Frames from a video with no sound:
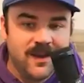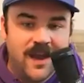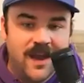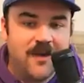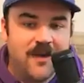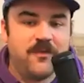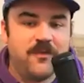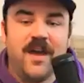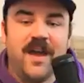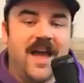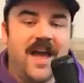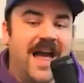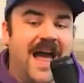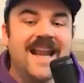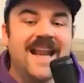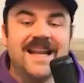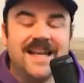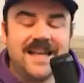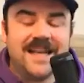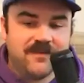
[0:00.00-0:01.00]
i feel like
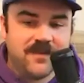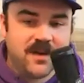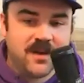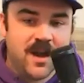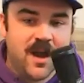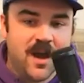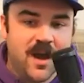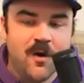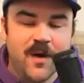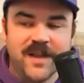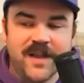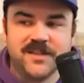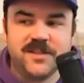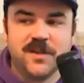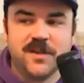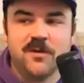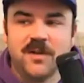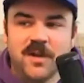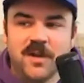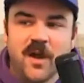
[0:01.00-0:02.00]
i didn't even know and
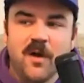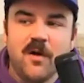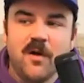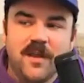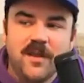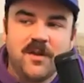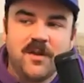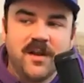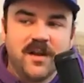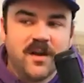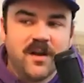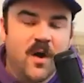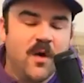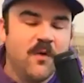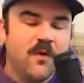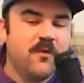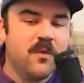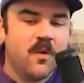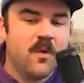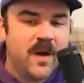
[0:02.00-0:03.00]
so to know that you didn't
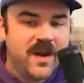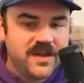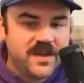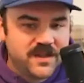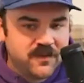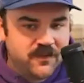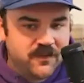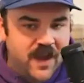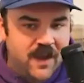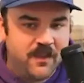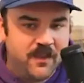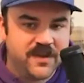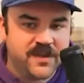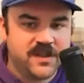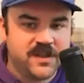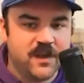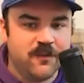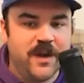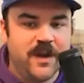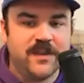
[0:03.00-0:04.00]
come from a racing family and
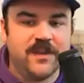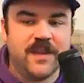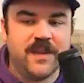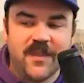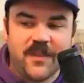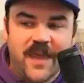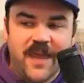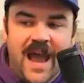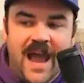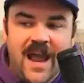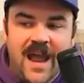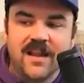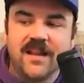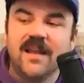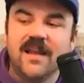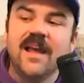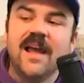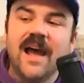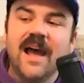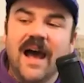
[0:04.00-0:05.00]
stuff like that
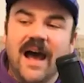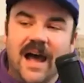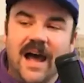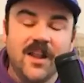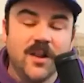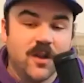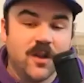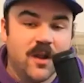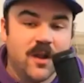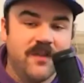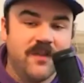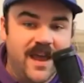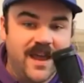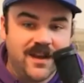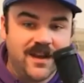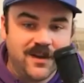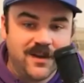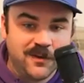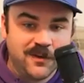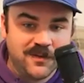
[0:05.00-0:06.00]
i i love that dude